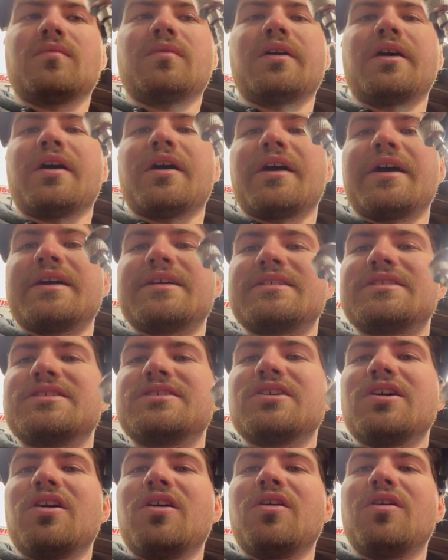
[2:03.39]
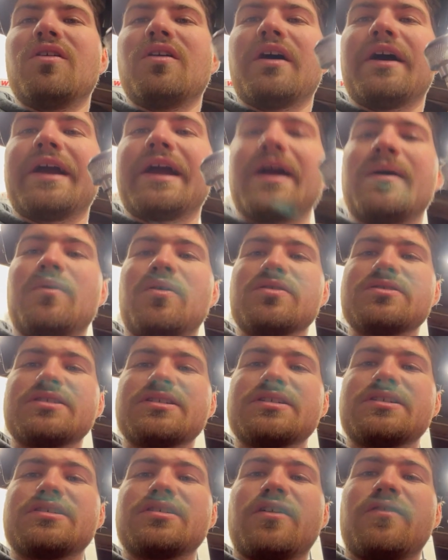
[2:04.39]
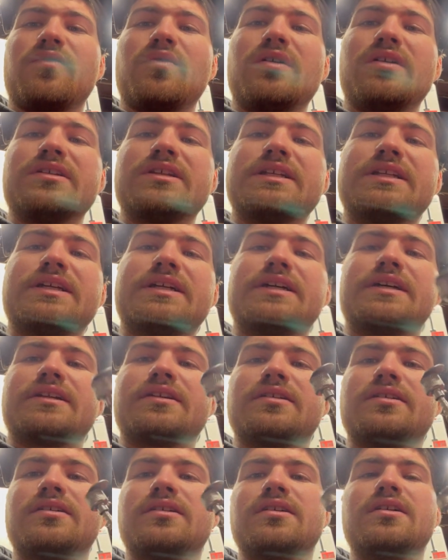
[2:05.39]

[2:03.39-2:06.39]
Alright, so I got most of the stuff welded in.